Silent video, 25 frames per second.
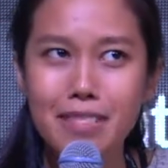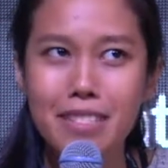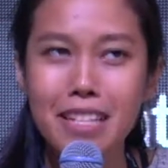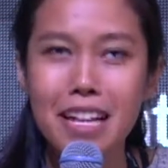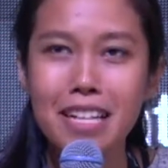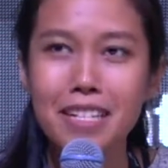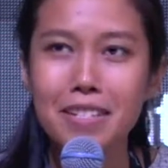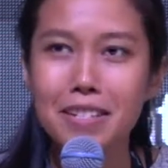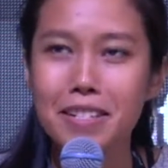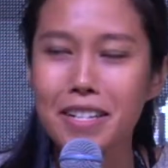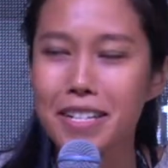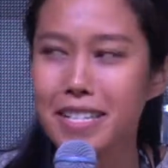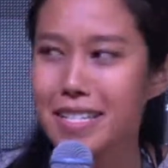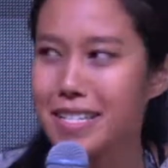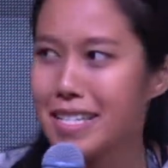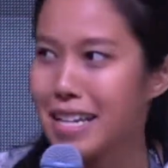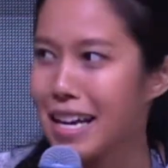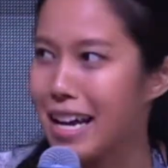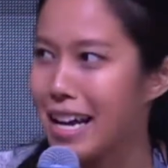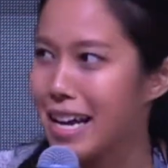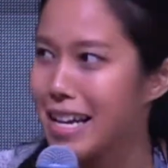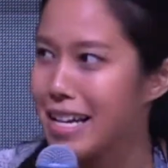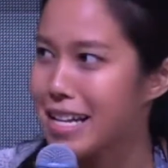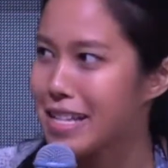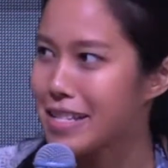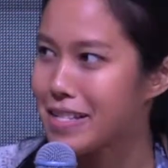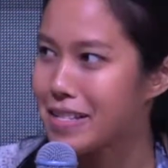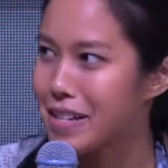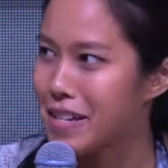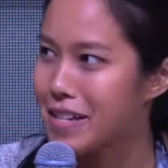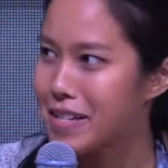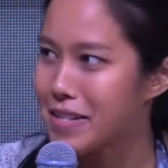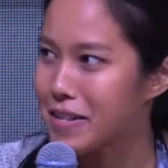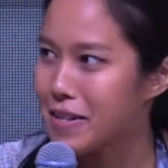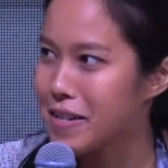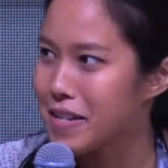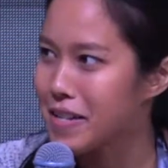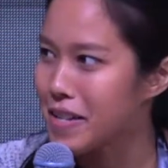let's just say it
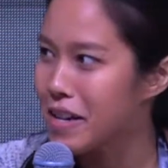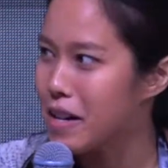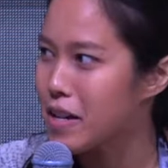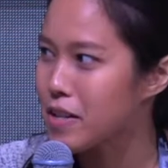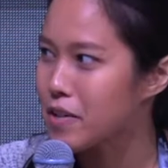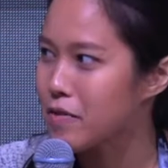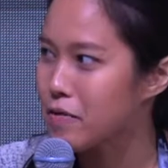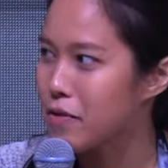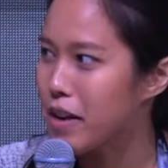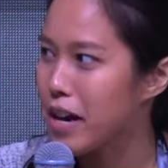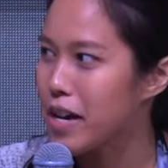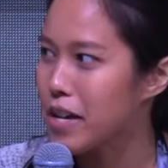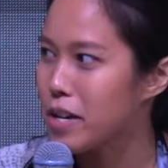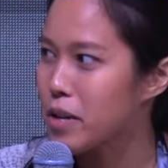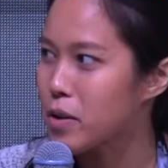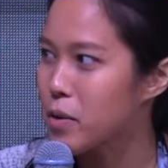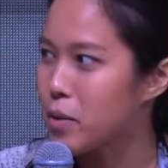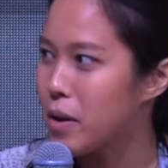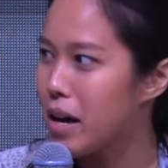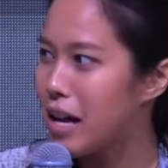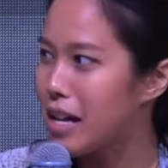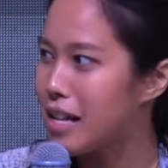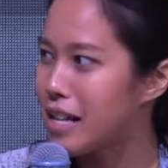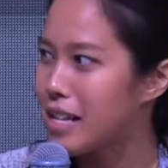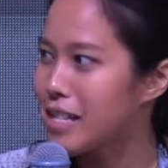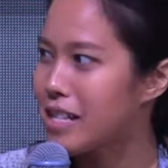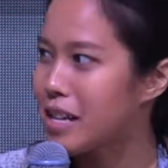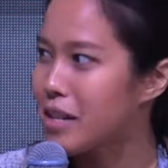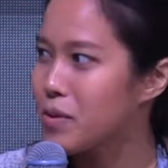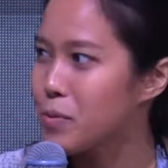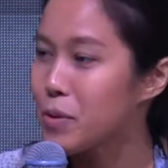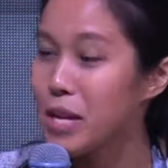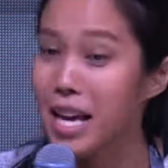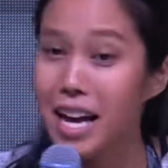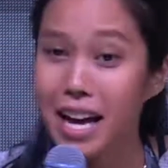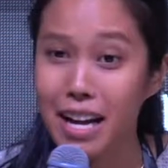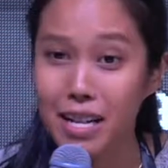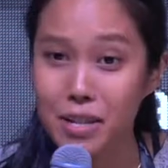didn't turn out very well. And
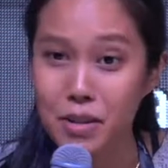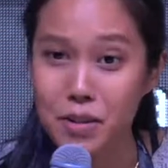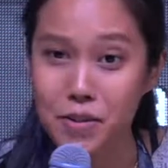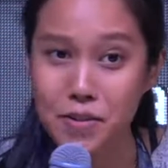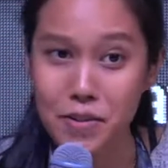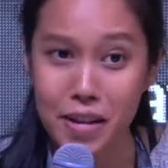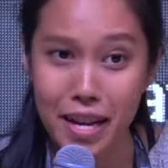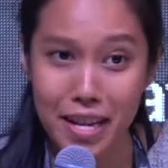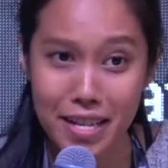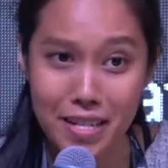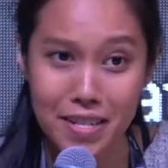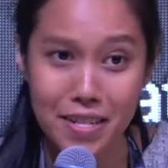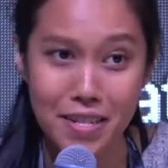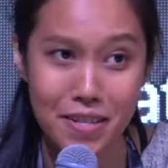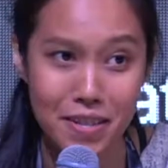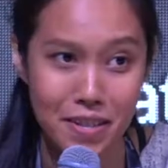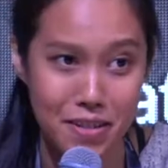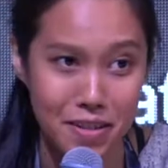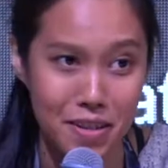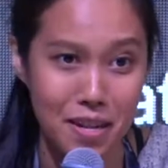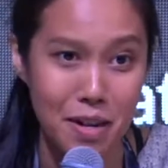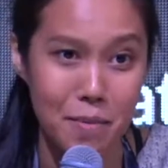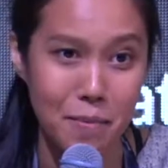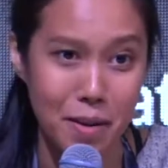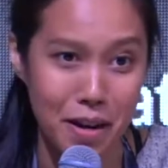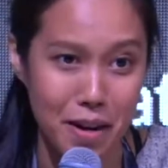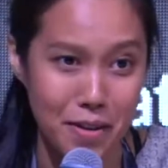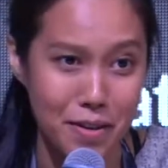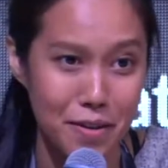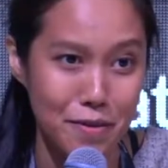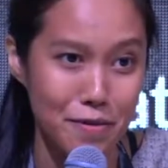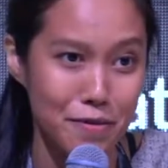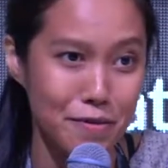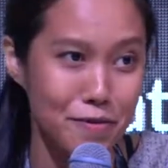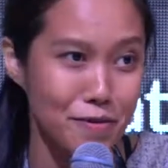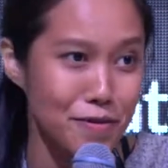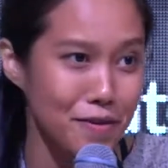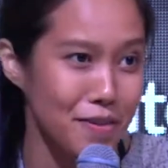then we had to raise another amount
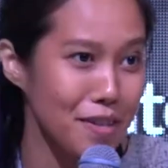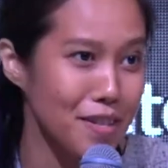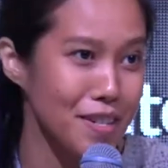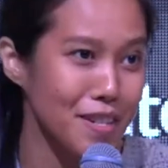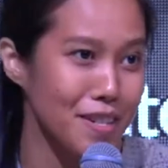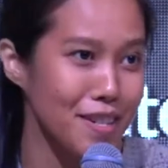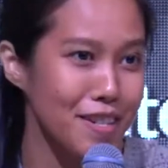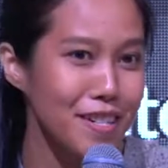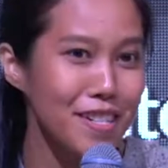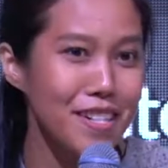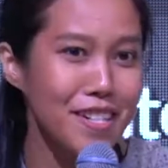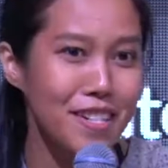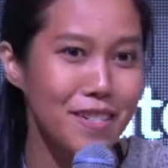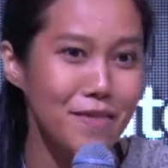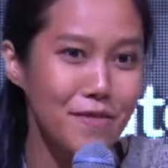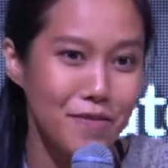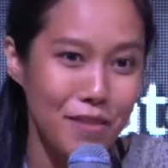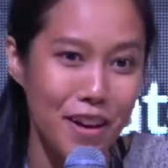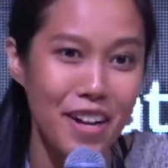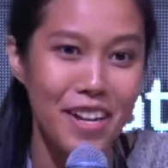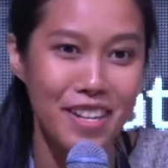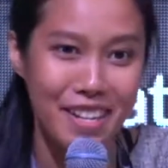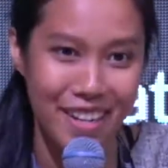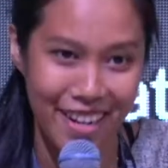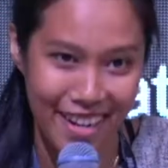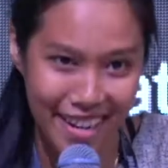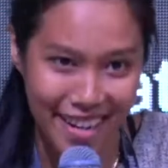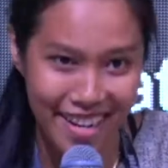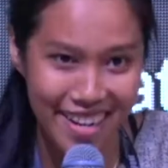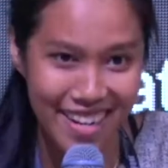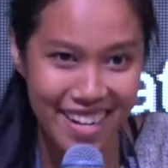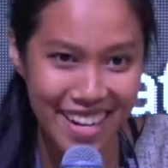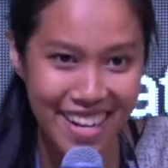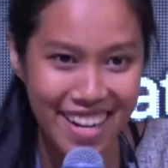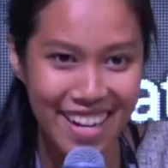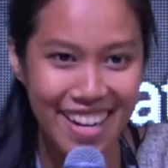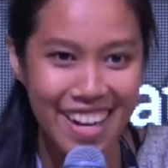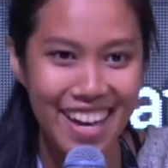of
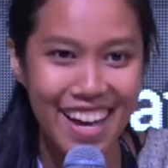funding.